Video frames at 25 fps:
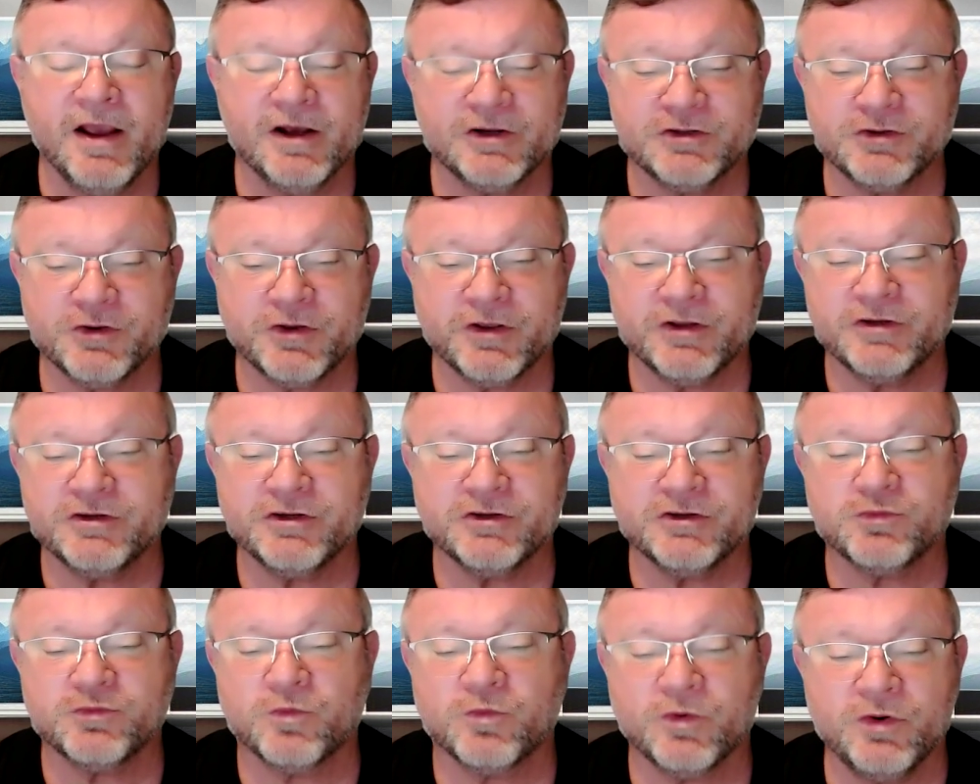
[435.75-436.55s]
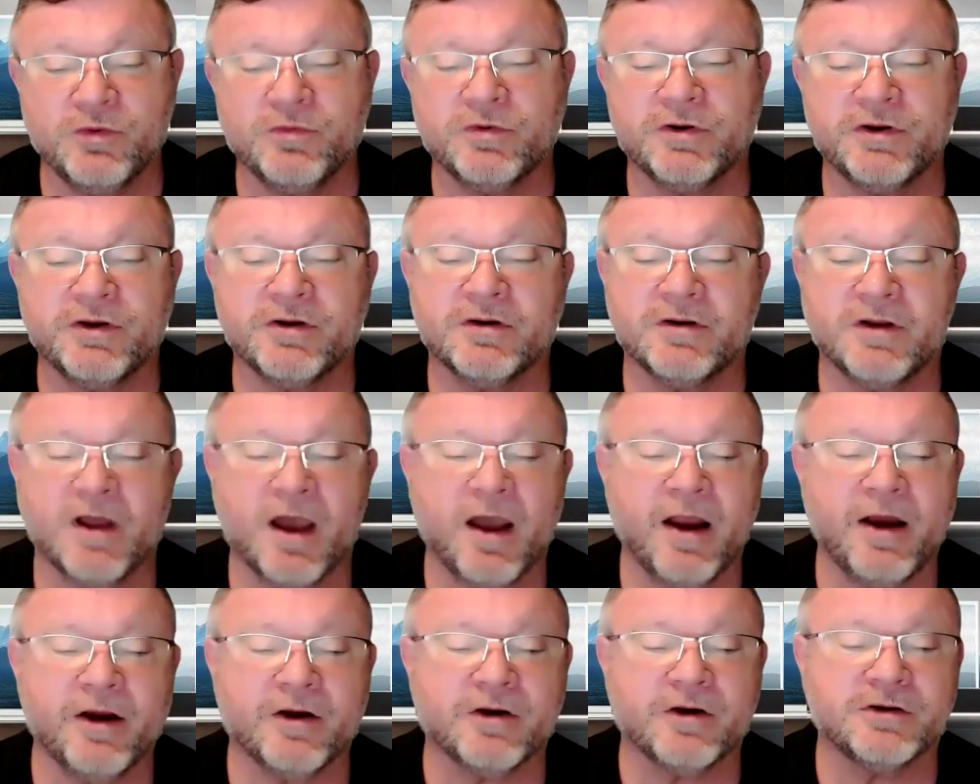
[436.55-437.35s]
So you just ruined your
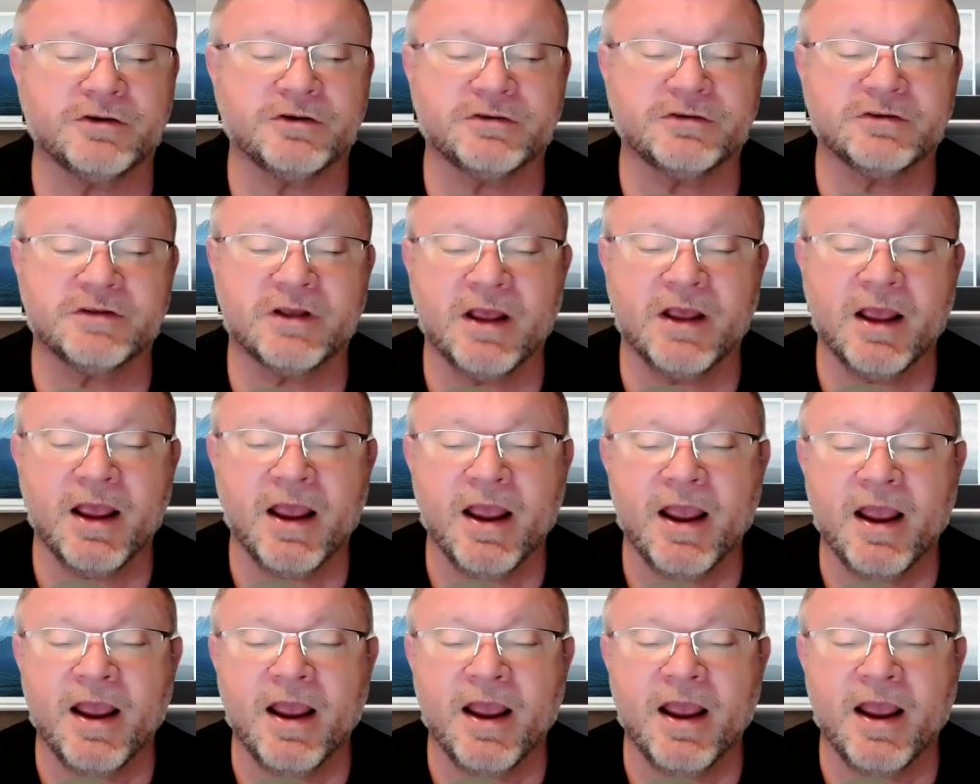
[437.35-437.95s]
tires.